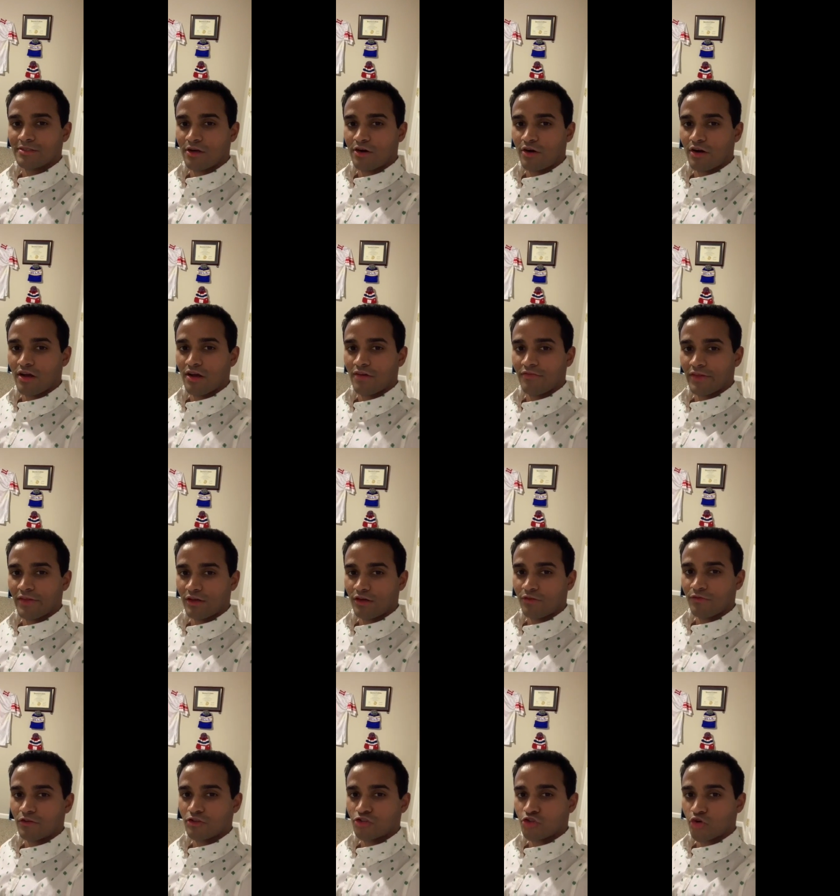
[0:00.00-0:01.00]
Arnav, thank you
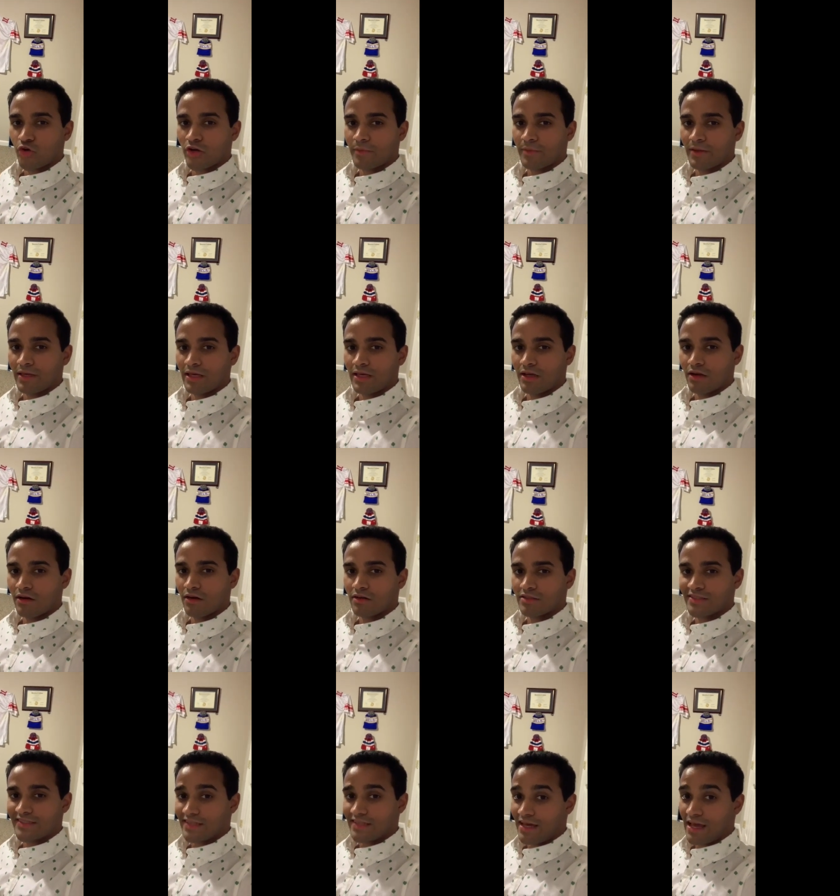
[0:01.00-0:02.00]
for joining me here.
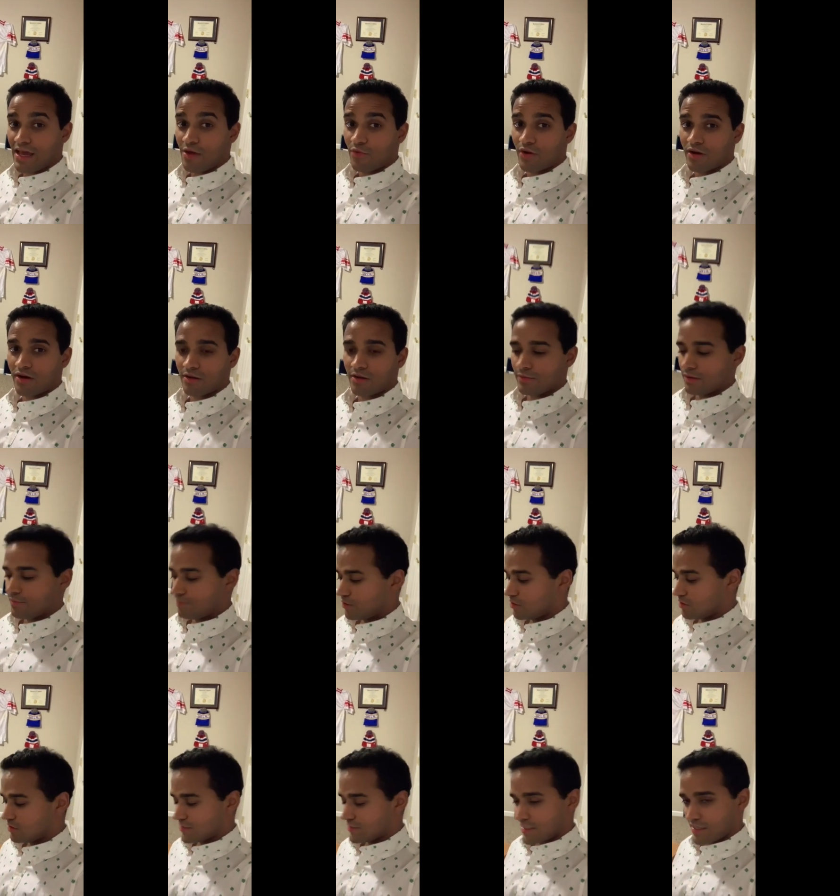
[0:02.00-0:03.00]
Today we're going to be
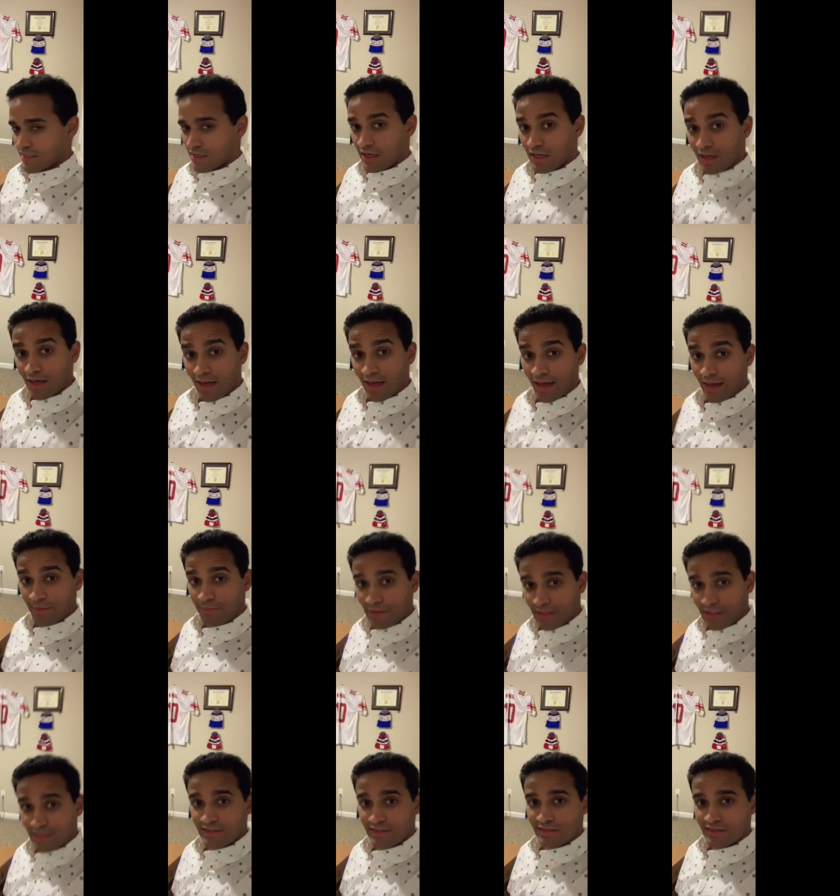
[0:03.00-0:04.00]
building a
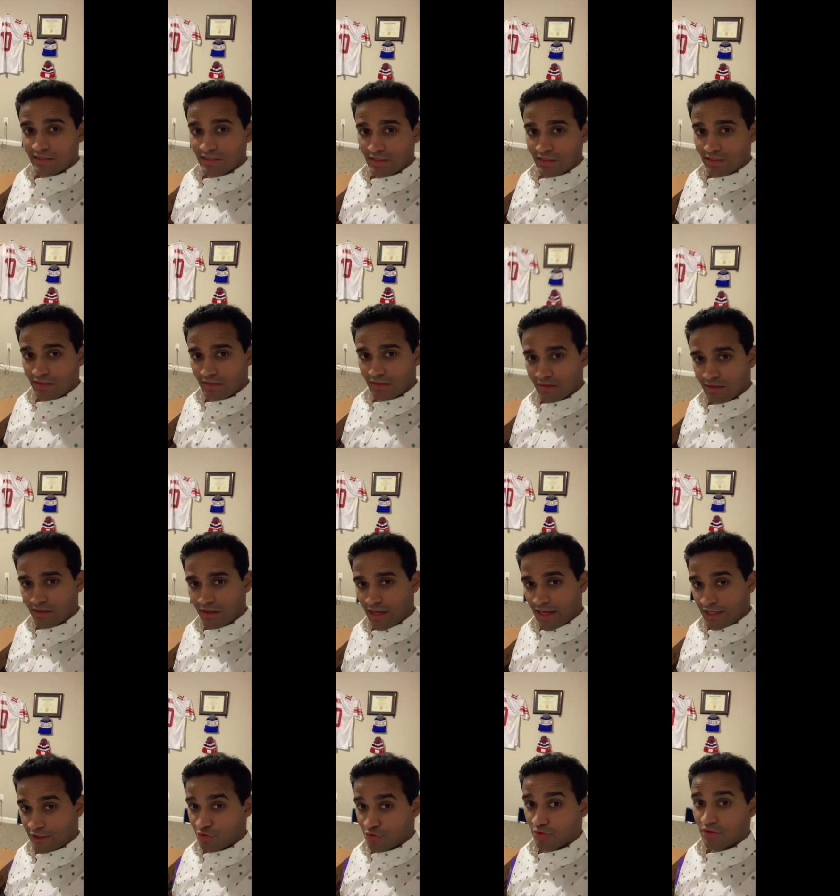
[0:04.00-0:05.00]
PC,
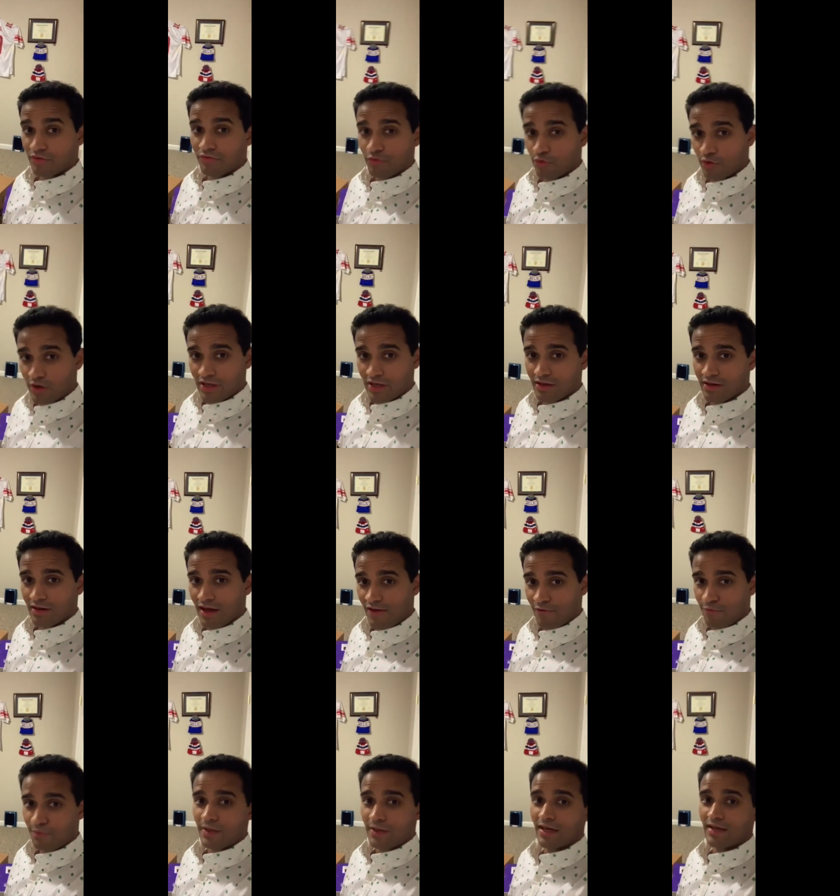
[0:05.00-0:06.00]
a 240
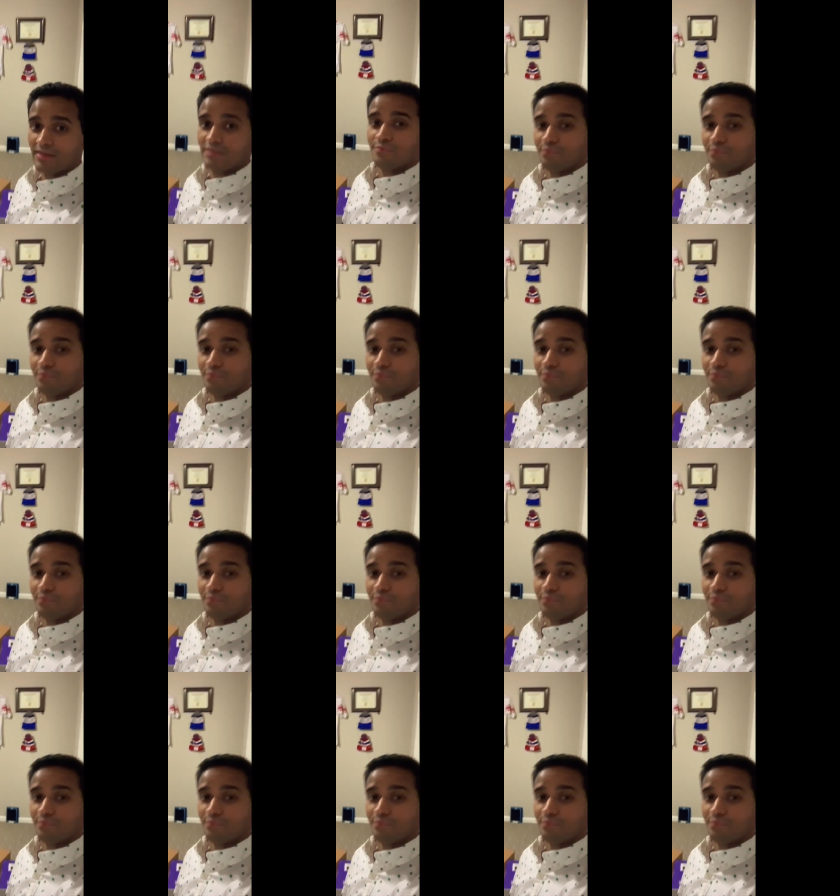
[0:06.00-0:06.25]
FPS